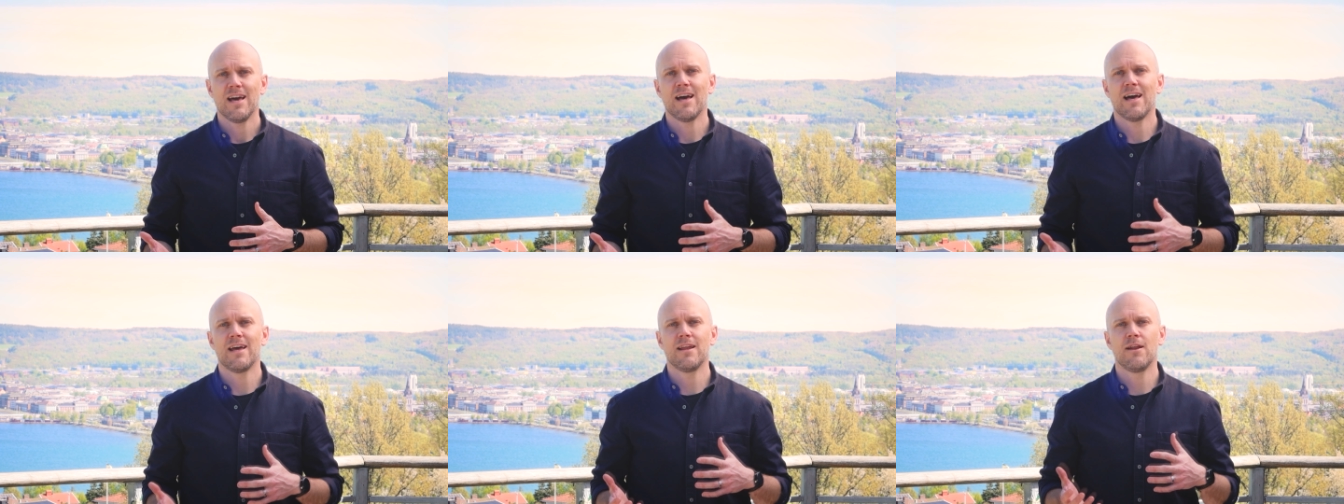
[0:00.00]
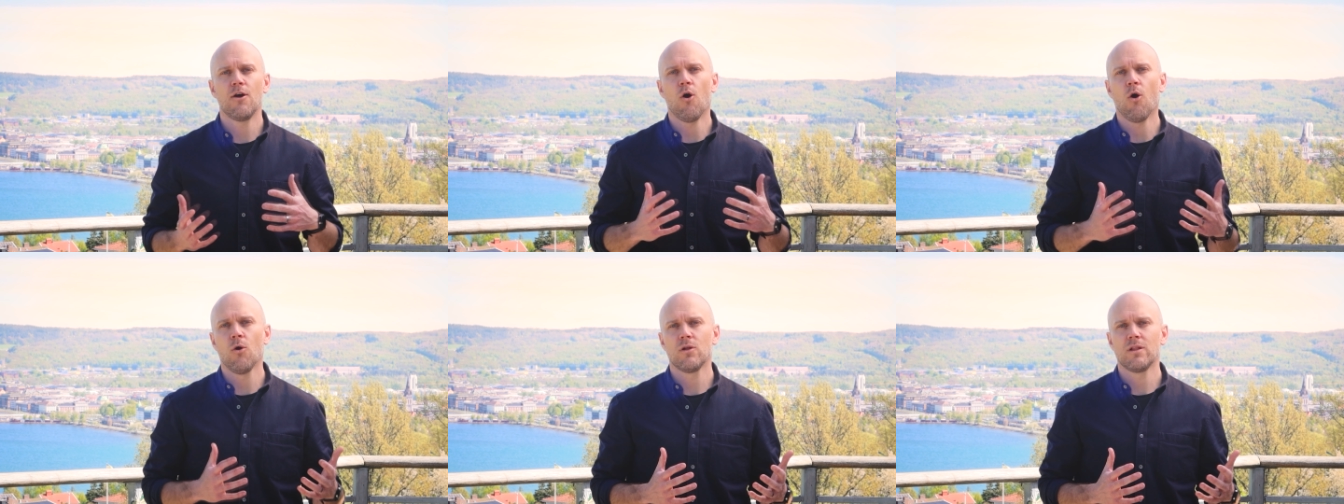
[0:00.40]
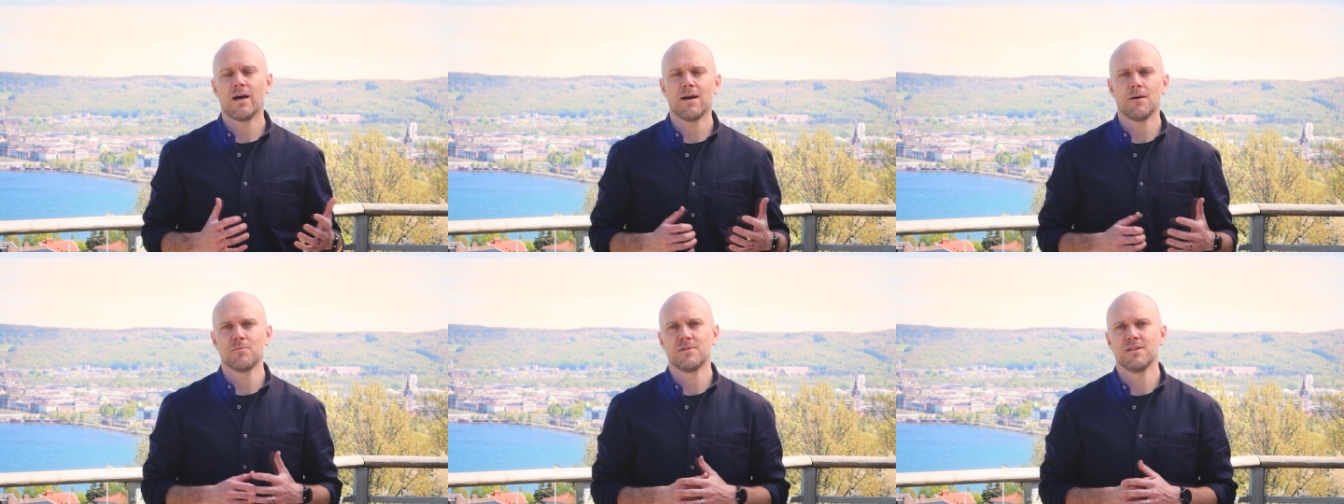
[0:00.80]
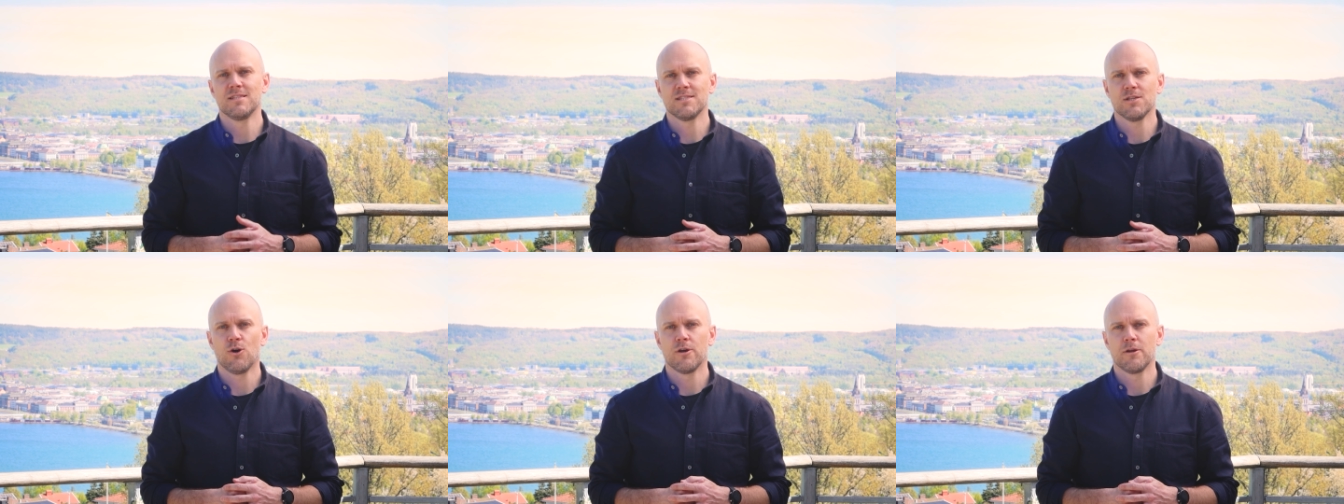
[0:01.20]
and it all
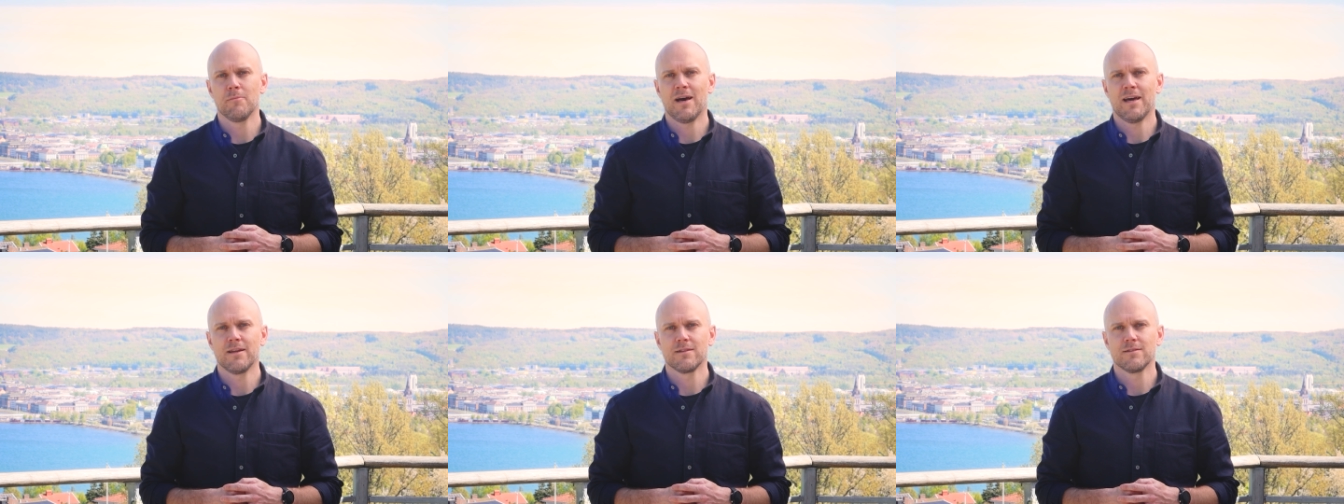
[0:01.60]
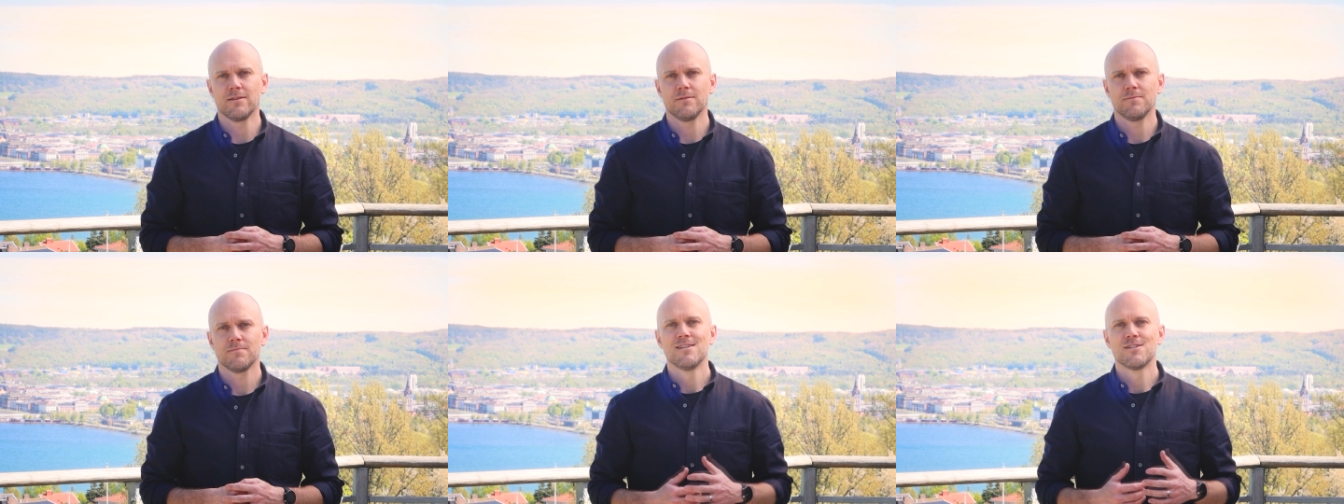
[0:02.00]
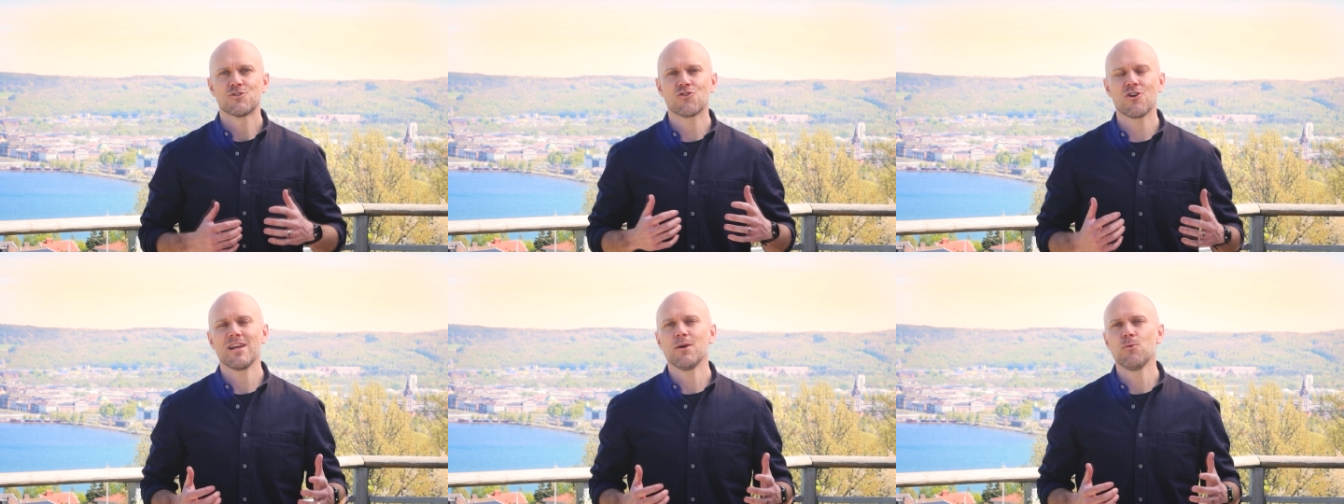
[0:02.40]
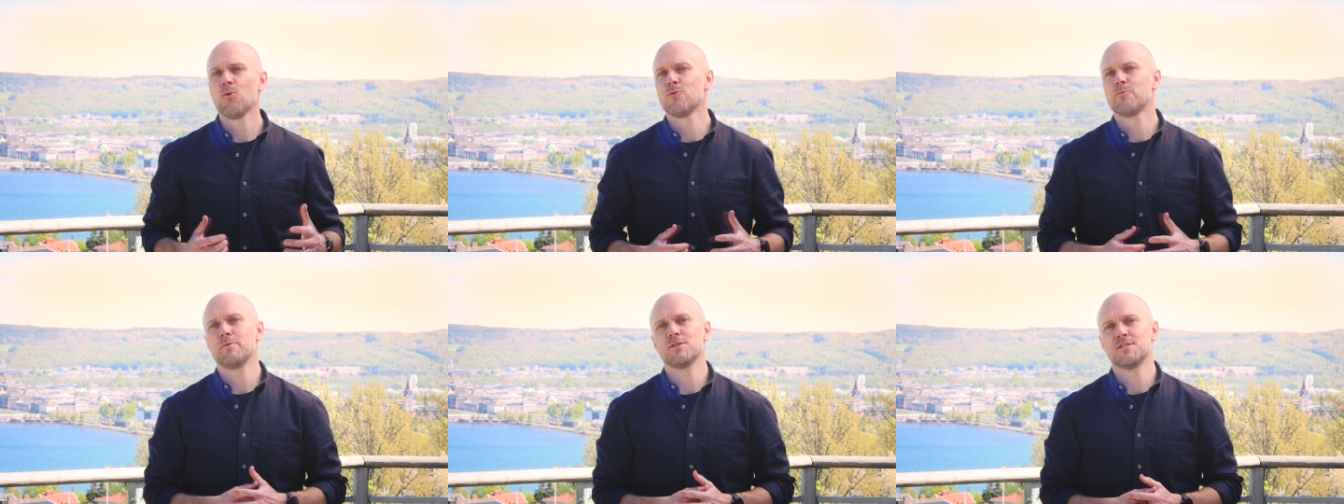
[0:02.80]
updates automatically. Training
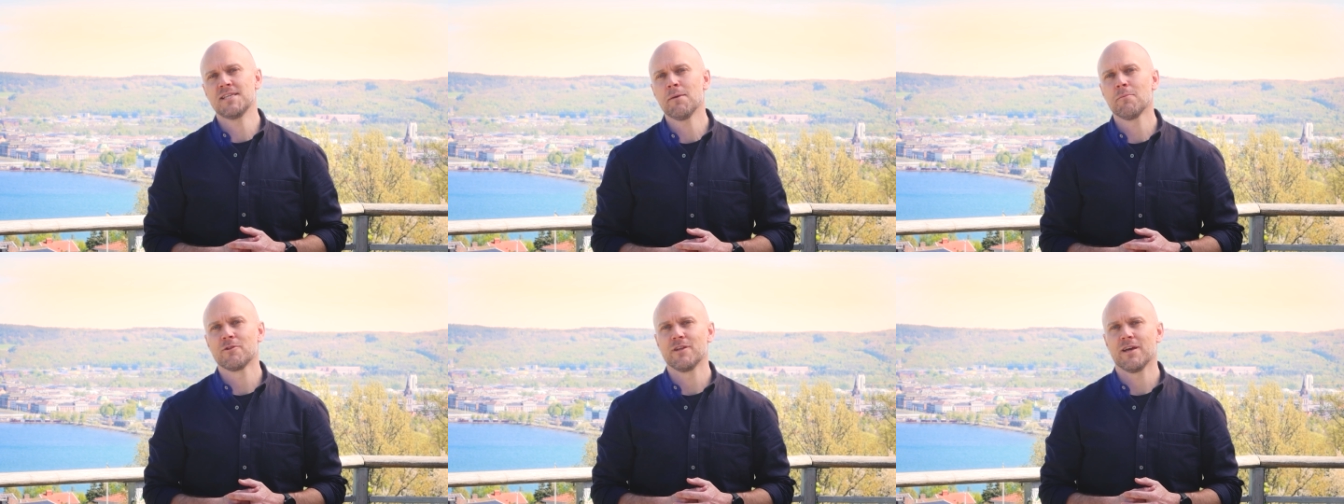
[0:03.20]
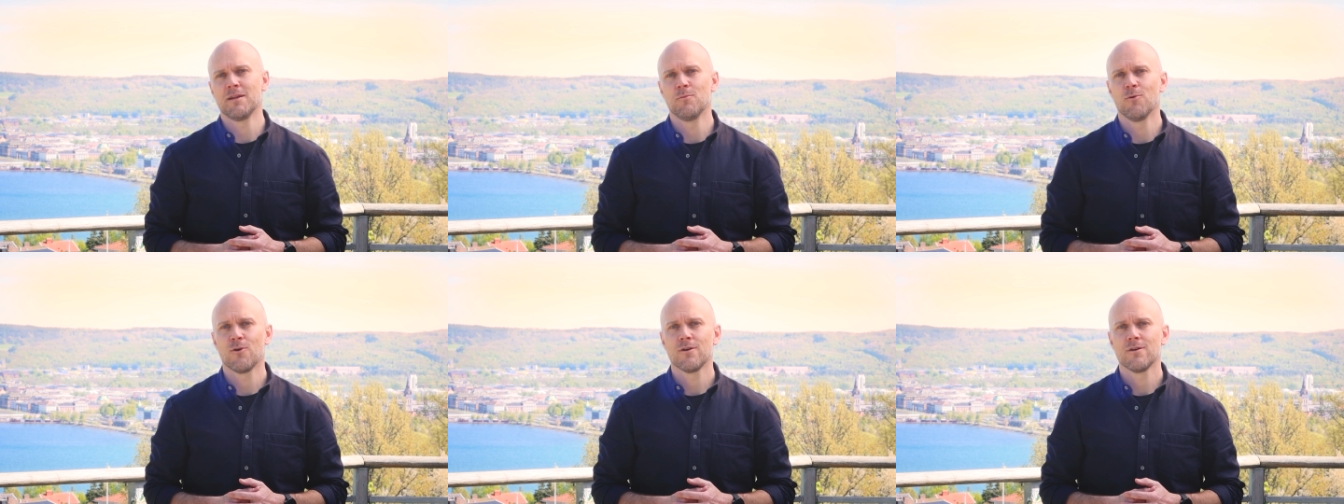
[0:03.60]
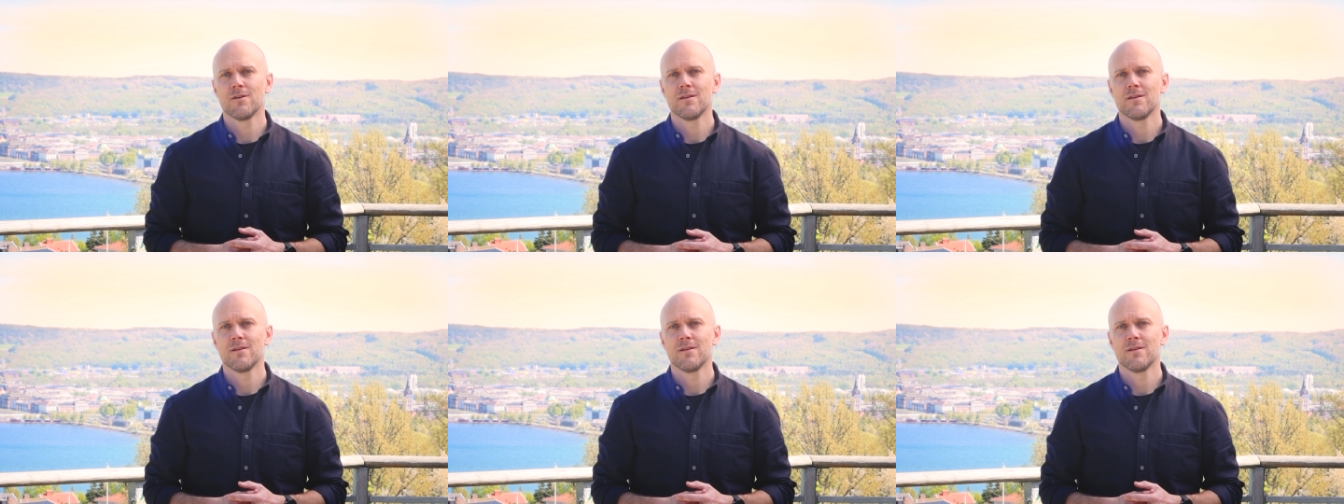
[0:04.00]
won't be assembled anymore.